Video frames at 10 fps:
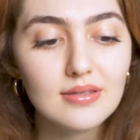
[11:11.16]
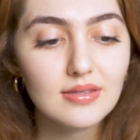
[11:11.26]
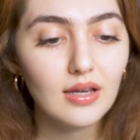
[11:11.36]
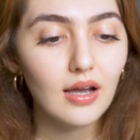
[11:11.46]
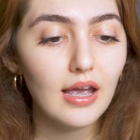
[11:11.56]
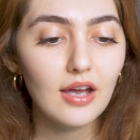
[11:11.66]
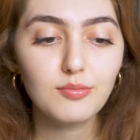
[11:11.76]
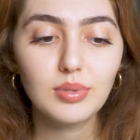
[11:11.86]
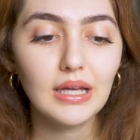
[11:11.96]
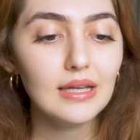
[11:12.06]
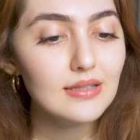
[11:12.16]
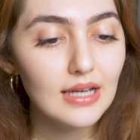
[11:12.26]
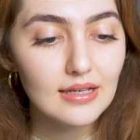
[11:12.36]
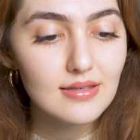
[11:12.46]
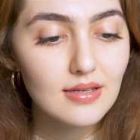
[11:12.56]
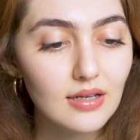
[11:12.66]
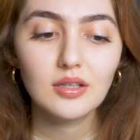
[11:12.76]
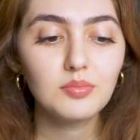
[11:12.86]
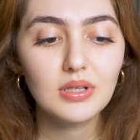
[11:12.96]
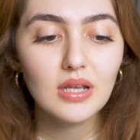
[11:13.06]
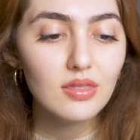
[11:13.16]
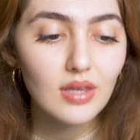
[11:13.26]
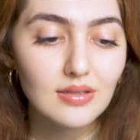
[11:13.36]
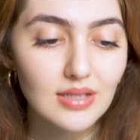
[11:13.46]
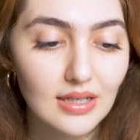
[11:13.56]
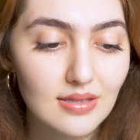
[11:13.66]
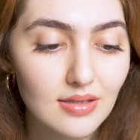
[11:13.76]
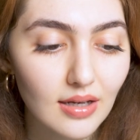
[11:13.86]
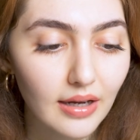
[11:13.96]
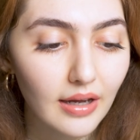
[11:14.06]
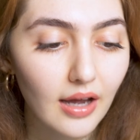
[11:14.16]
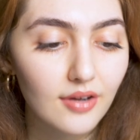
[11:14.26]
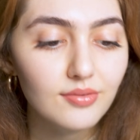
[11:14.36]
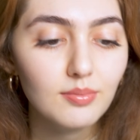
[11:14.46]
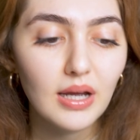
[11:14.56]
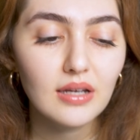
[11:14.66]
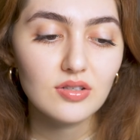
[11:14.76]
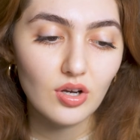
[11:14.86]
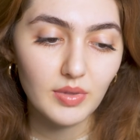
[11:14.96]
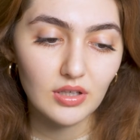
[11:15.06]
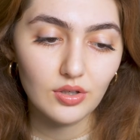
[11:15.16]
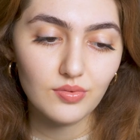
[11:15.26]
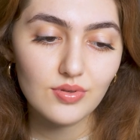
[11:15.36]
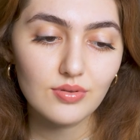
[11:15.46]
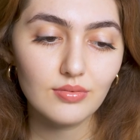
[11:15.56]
see, I have plain text, and beneath that text, I have my atomic notes.